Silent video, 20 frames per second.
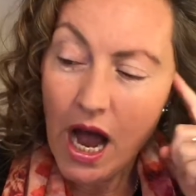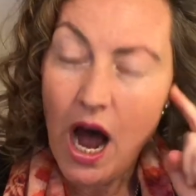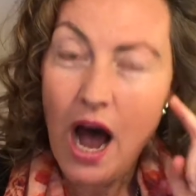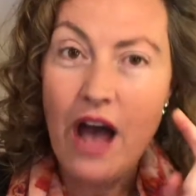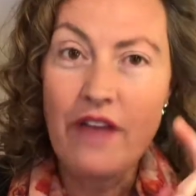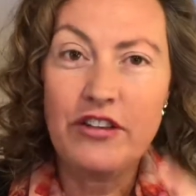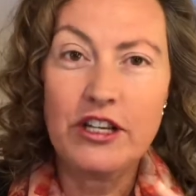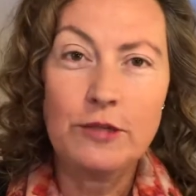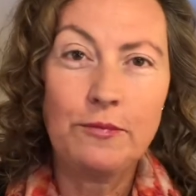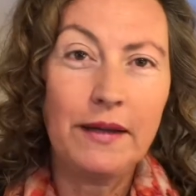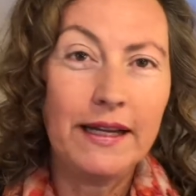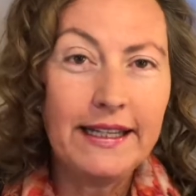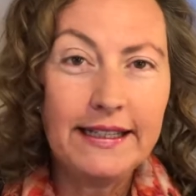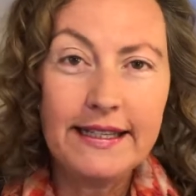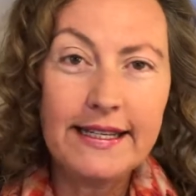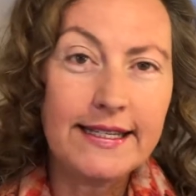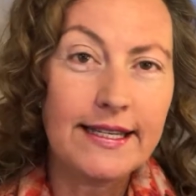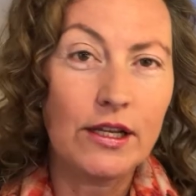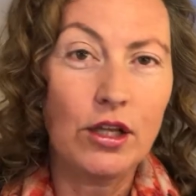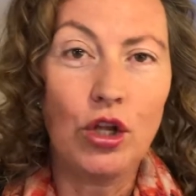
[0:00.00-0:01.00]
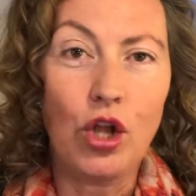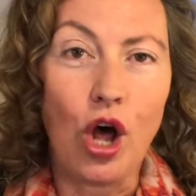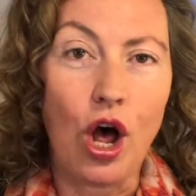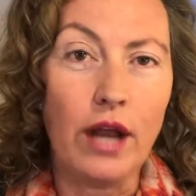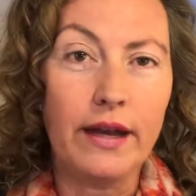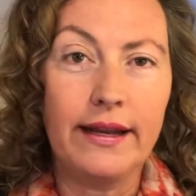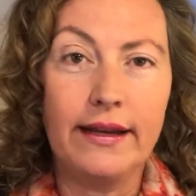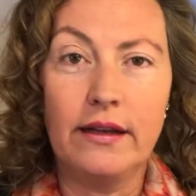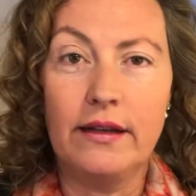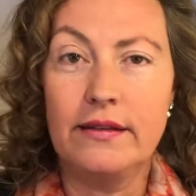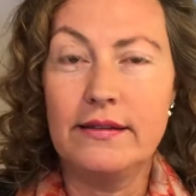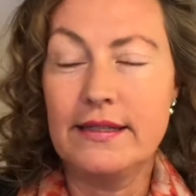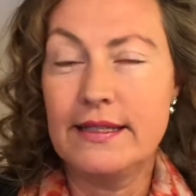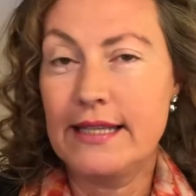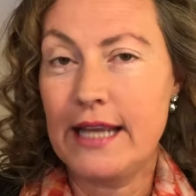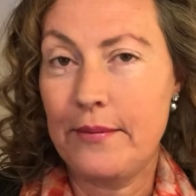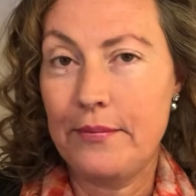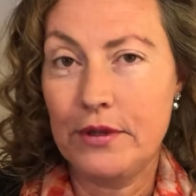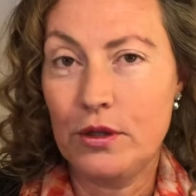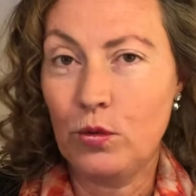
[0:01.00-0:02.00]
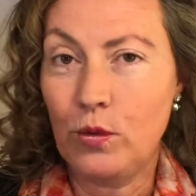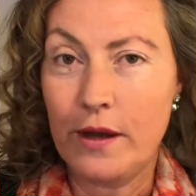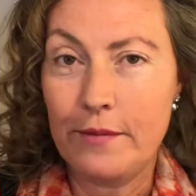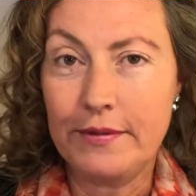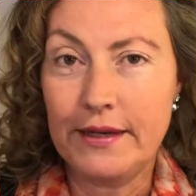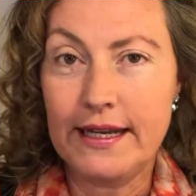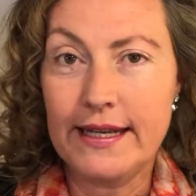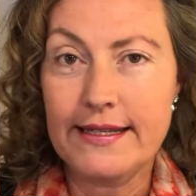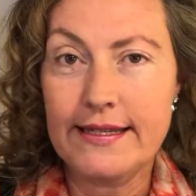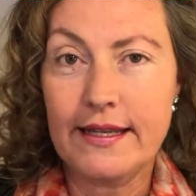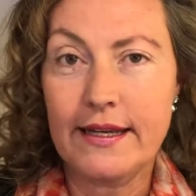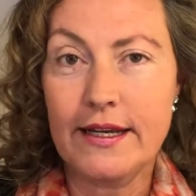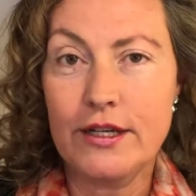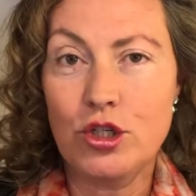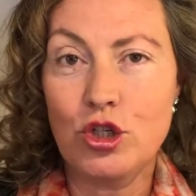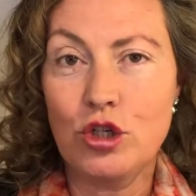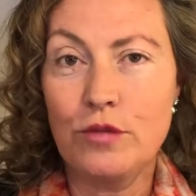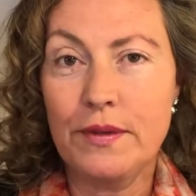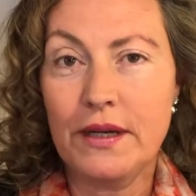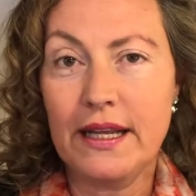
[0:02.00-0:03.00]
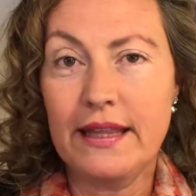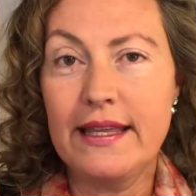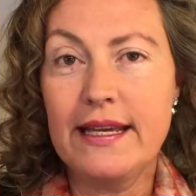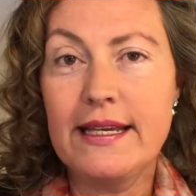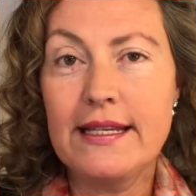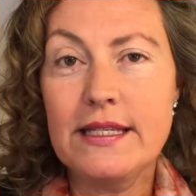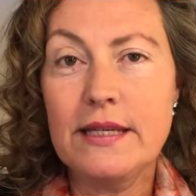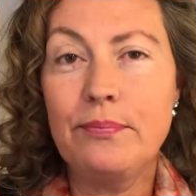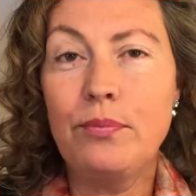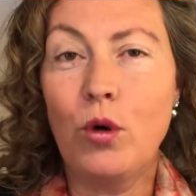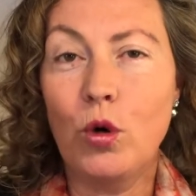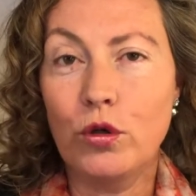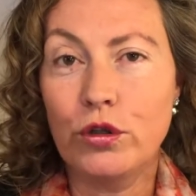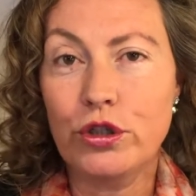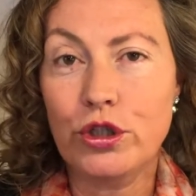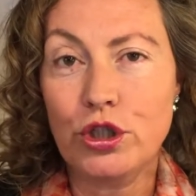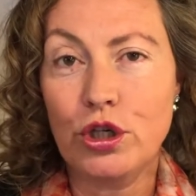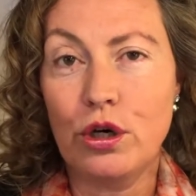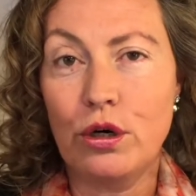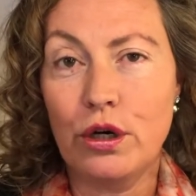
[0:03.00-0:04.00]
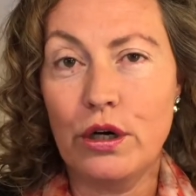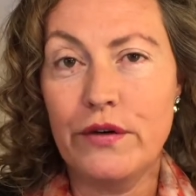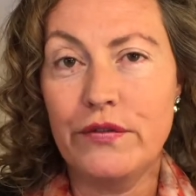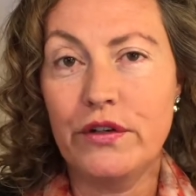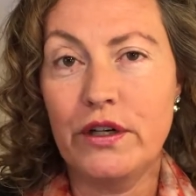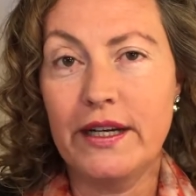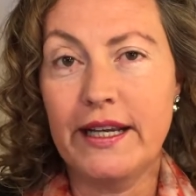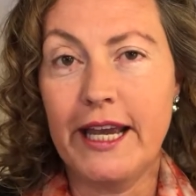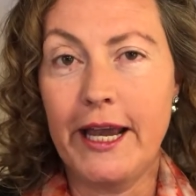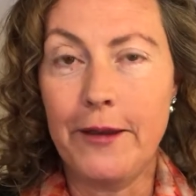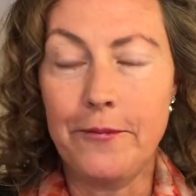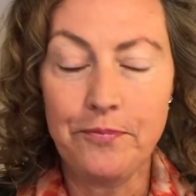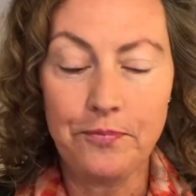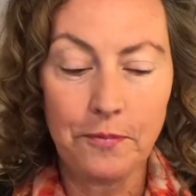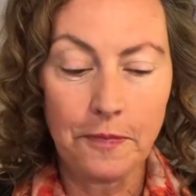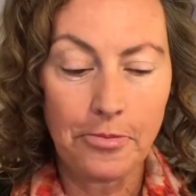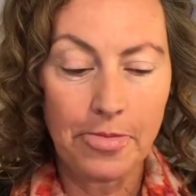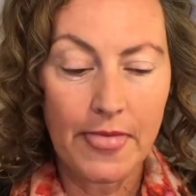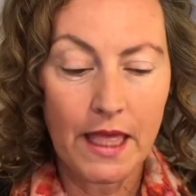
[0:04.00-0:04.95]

I've explained this a lot in some of the webinars that I do, but I think it's important to go over again.